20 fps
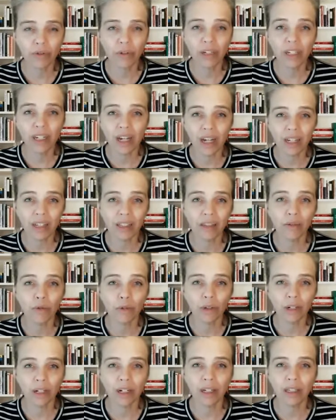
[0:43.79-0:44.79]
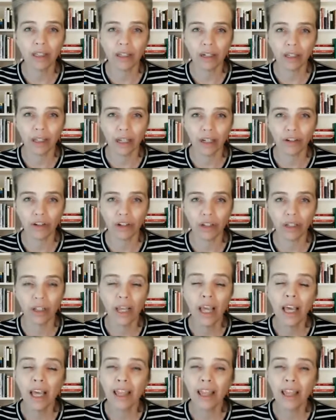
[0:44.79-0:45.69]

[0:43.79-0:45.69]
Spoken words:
a nice organized collection